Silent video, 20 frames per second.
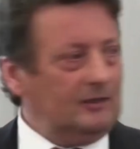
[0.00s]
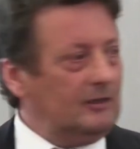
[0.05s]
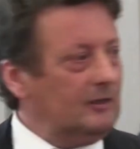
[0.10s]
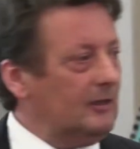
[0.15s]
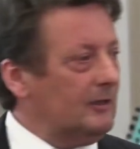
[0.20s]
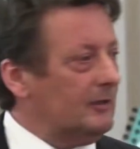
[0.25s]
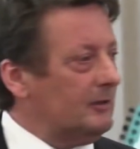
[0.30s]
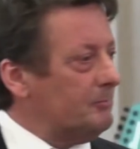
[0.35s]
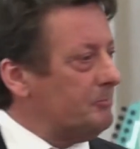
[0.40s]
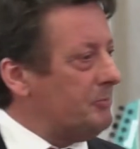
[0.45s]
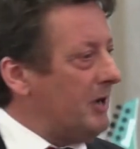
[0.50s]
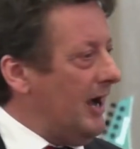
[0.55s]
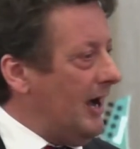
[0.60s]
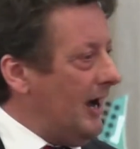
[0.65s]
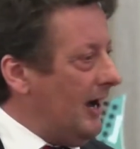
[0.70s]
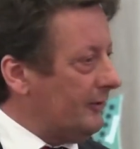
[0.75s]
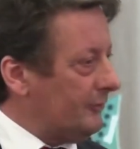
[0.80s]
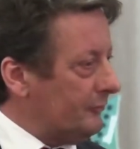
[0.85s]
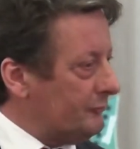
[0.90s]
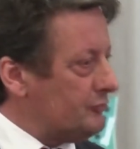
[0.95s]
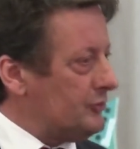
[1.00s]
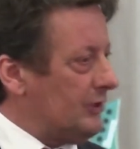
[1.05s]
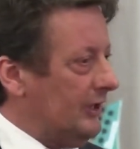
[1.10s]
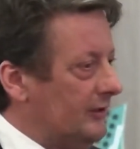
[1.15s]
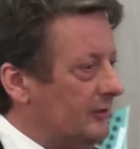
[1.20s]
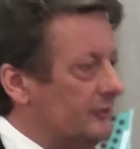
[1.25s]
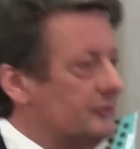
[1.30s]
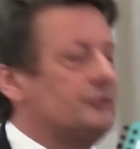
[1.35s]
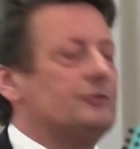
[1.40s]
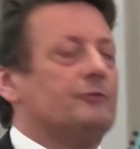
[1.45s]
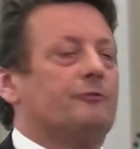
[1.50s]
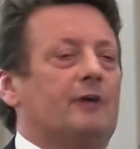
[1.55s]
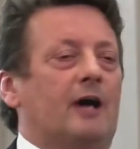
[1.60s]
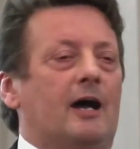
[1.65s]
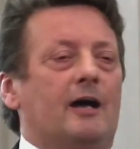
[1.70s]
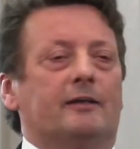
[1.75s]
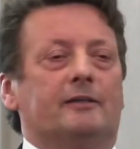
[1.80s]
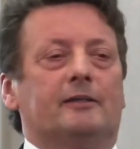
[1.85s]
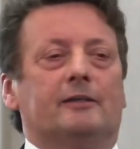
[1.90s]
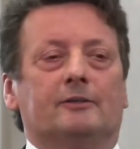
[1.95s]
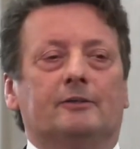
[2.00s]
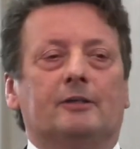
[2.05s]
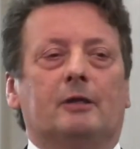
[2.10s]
a part of Czechoslovakia